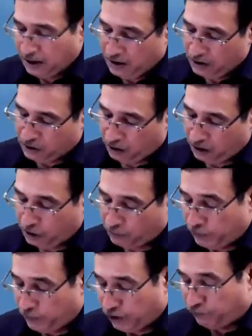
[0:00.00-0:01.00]
So it will
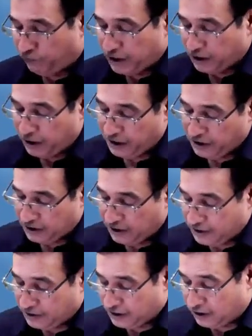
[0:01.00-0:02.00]
be reflected as an
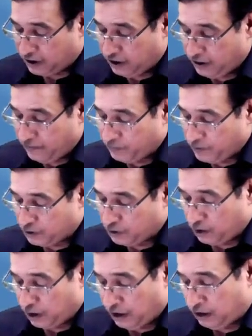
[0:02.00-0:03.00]
asset. So
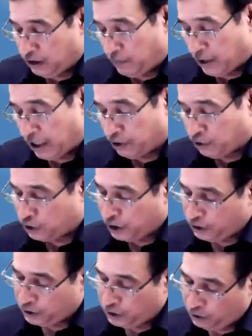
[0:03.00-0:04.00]
in the balance
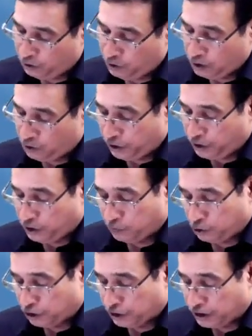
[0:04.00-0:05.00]
sheet, you are going to
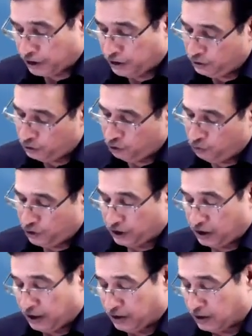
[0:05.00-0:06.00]
put it towards
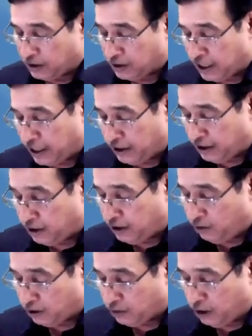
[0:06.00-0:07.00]
the asset side. You
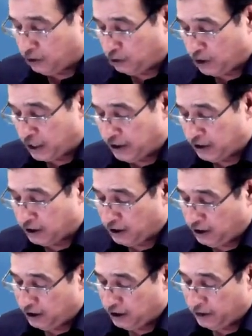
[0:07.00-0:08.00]
are going to write
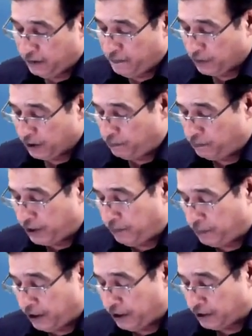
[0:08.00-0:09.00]
here
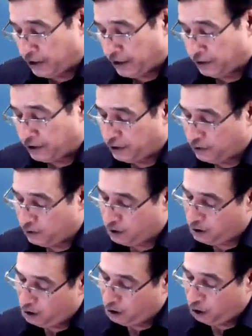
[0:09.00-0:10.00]
prepaid rent,
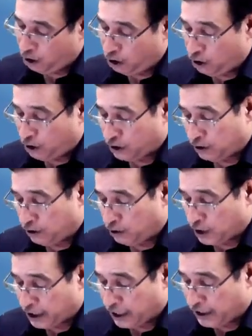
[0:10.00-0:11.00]
or you can
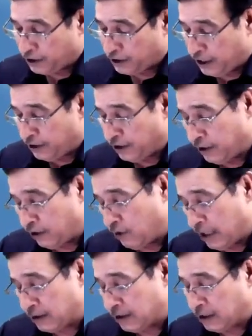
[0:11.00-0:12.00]
write rent in
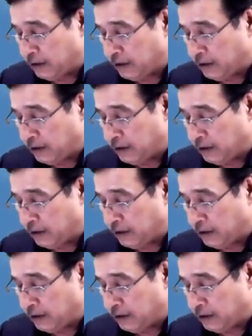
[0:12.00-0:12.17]
advance.